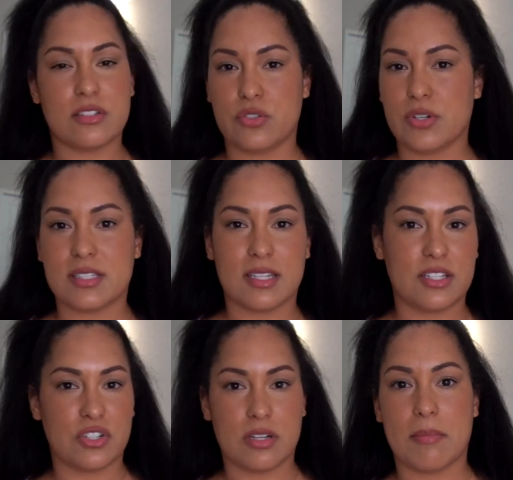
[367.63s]
in
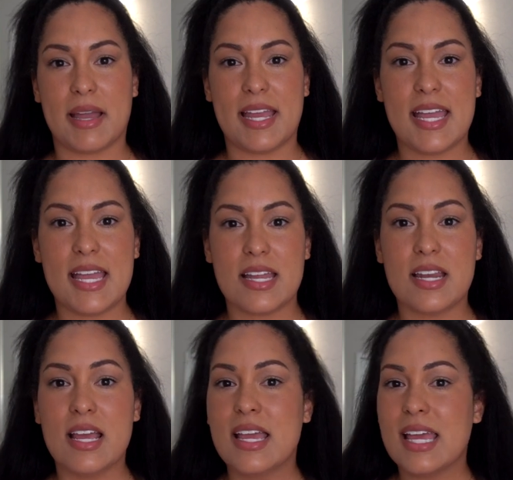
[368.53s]
translation in my head,
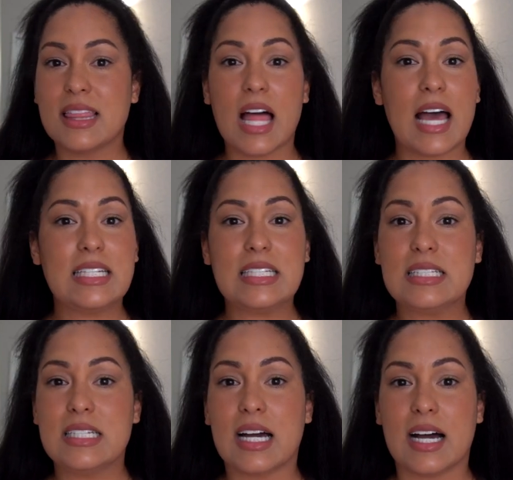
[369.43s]

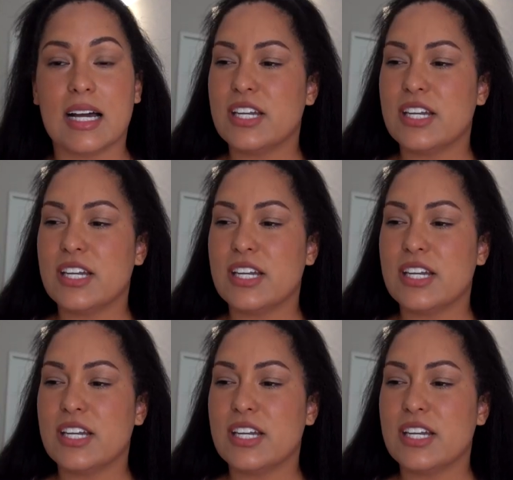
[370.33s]
la-di-da.